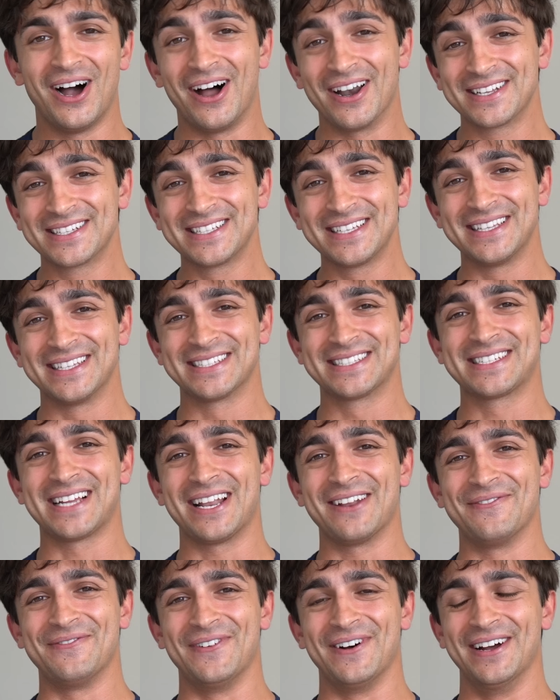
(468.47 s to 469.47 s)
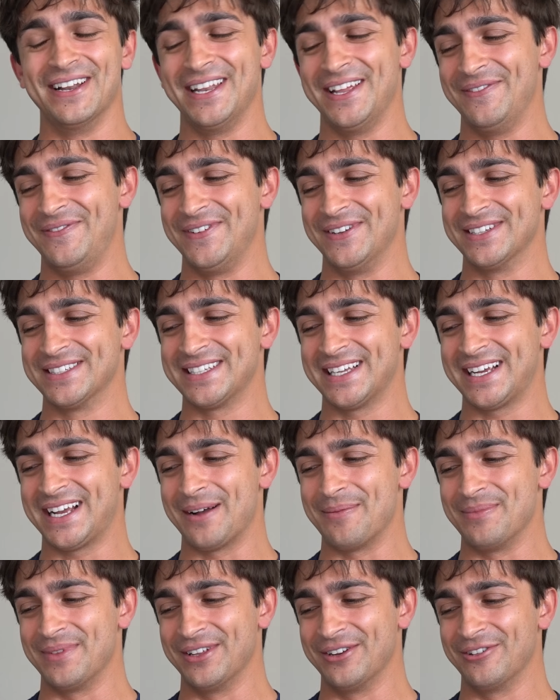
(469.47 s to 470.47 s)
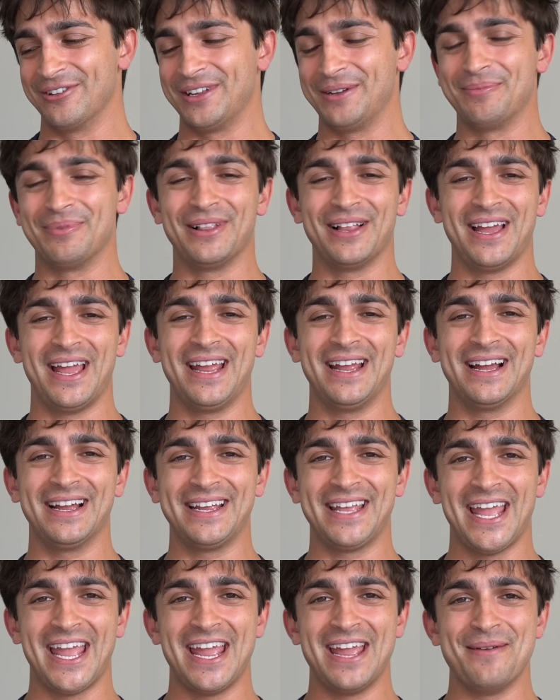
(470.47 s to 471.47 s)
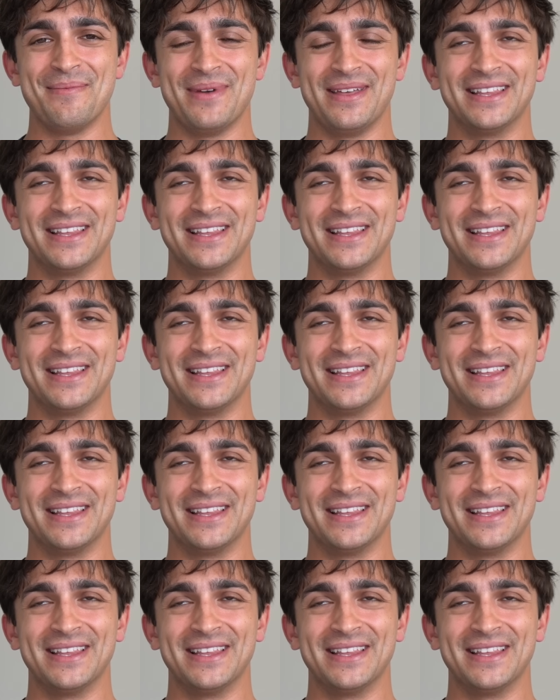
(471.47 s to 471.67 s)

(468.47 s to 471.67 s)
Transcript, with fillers: Honestly, this is kind of fun. It feels like I'm literally playing a game,